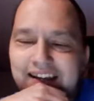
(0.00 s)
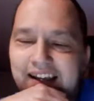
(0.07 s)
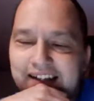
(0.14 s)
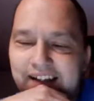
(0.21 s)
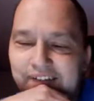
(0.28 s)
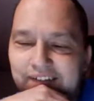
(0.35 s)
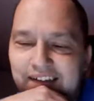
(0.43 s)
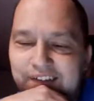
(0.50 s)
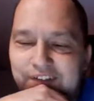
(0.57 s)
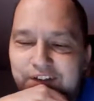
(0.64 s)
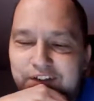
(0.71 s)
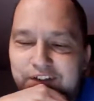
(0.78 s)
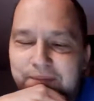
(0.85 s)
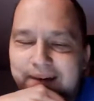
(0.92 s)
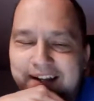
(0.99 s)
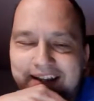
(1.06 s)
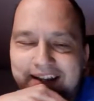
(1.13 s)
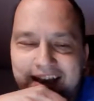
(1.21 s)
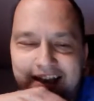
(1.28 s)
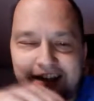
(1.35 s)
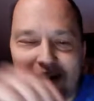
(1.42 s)
Yeah, definitely. If it's too
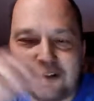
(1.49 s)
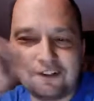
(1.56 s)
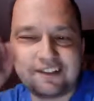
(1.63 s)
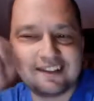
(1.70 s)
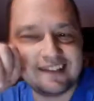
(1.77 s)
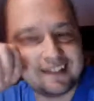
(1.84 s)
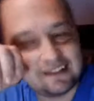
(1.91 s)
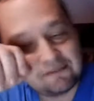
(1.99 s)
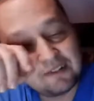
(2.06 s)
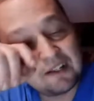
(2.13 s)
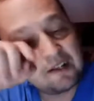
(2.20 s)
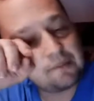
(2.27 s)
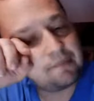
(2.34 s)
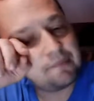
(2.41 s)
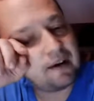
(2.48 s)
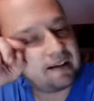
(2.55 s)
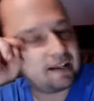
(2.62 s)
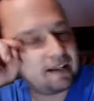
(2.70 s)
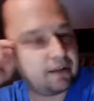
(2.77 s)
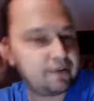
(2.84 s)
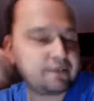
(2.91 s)
bad, yeah, you can always delete.
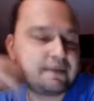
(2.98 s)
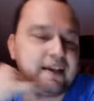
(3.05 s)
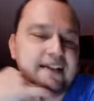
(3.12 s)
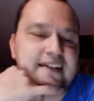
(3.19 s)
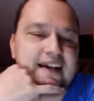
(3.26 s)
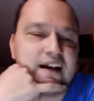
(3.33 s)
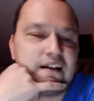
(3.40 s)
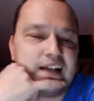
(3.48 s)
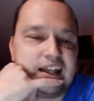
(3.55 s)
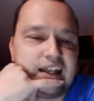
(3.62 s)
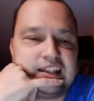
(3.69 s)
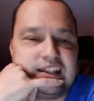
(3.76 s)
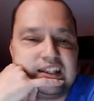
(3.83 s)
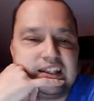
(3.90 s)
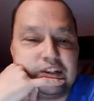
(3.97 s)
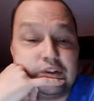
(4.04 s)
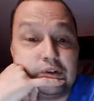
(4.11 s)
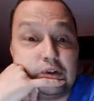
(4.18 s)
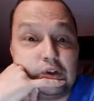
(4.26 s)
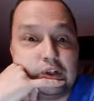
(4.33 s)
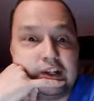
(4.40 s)
Anyways, I'm going to head down. I need
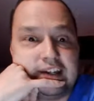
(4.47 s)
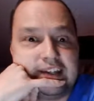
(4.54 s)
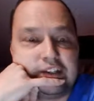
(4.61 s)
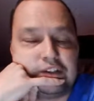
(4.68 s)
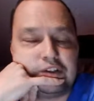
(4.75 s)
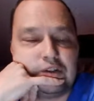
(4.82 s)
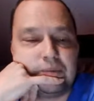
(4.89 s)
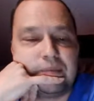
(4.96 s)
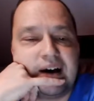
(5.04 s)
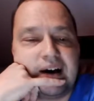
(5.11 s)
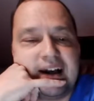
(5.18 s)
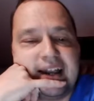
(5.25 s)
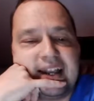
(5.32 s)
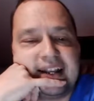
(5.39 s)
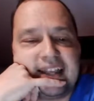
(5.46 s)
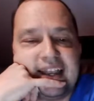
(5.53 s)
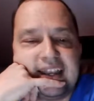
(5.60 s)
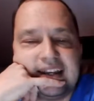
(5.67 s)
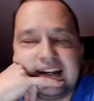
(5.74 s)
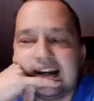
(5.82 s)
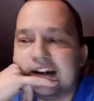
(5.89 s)
to look into buying
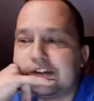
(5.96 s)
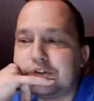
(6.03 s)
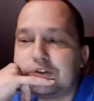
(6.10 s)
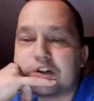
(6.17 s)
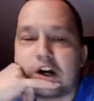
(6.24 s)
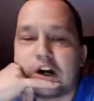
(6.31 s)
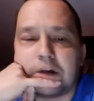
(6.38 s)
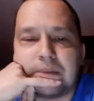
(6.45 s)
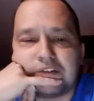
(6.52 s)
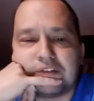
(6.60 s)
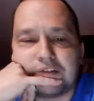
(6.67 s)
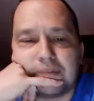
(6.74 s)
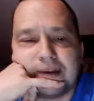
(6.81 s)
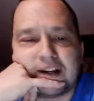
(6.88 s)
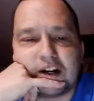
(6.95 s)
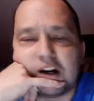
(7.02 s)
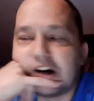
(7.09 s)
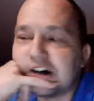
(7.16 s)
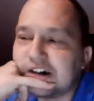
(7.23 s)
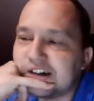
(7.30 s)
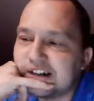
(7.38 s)
a new car mount for my
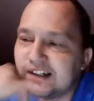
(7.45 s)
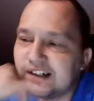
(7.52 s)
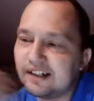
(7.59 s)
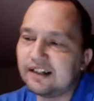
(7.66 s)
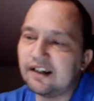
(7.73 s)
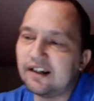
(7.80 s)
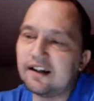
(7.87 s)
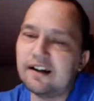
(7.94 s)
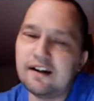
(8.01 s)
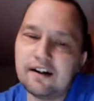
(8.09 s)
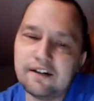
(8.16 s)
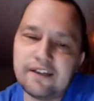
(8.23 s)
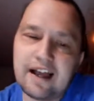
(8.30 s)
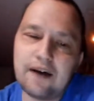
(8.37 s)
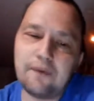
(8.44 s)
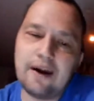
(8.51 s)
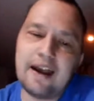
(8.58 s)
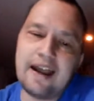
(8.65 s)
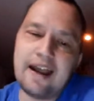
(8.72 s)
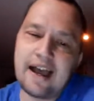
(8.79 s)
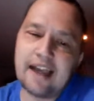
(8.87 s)
car. That
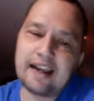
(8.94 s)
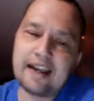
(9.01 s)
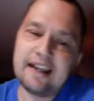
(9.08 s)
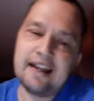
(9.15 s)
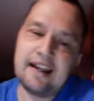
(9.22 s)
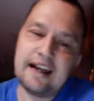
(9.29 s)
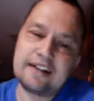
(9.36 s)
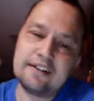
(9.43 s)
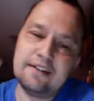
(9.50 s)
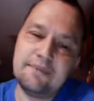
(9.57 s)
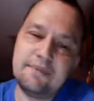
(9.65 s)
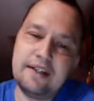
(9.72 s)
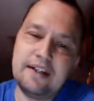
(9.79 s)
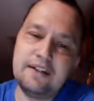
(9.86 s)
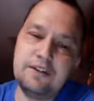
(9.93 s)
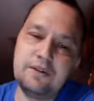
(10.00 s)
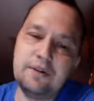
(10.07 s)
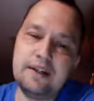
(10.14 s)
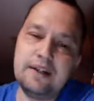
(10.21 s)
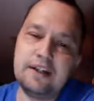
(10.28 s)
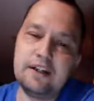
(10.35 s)
way I could actually be
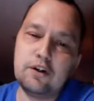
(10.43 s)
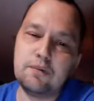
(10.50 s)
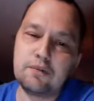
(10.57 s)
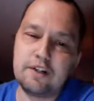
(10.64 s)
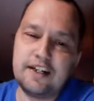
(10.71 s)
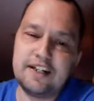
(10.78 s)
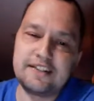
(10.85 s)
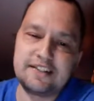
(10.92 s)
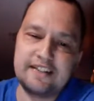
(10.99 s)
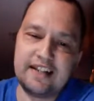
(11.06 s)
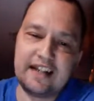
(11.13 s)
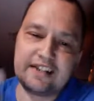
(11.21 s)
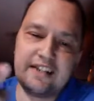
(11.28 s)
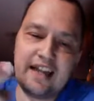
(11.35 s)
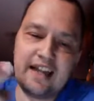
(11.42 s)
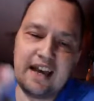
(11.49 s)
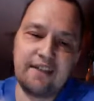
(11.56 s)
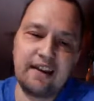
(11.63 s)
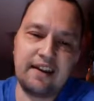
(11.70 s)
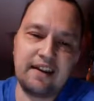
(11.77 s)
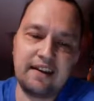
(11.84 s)
doing Uber Eats and actually
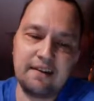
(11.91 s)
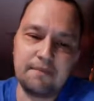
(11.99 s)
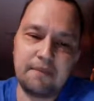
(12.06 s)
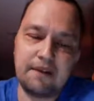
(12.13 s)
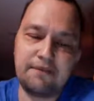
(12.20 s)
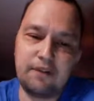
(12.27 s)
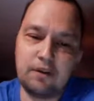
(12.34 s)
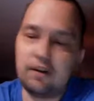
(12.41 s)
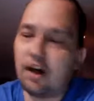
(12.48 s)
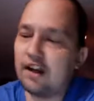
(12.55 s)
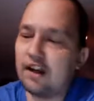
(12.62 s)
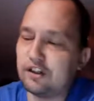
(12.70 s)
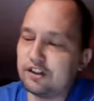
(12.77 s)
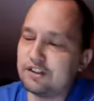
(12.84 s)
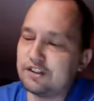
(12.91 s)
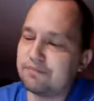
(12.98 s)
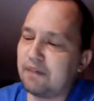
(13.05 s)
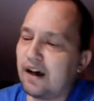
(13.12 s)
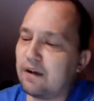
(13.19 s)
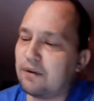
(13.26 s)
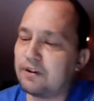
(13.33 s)
having my phone on a good
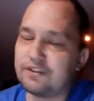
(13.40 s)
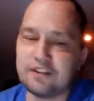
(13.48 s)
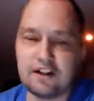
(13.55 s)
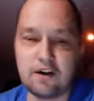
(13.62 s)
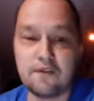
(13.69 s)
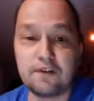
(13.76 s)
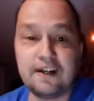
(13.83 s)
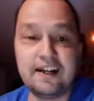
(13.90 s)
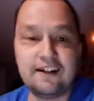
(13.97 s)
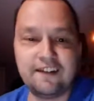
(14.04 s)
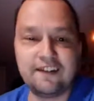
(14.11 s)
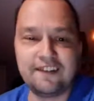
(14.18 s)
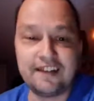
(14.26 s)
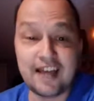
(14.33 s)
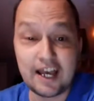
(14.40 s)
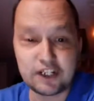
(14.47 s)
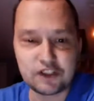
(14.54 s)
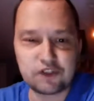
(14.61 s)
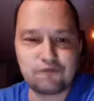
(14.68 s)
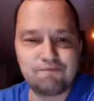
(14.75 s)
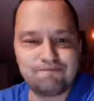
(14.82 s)
spot where it's not overheating on the
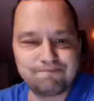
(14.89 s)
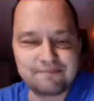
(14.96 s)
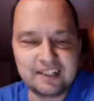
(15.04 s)
dash.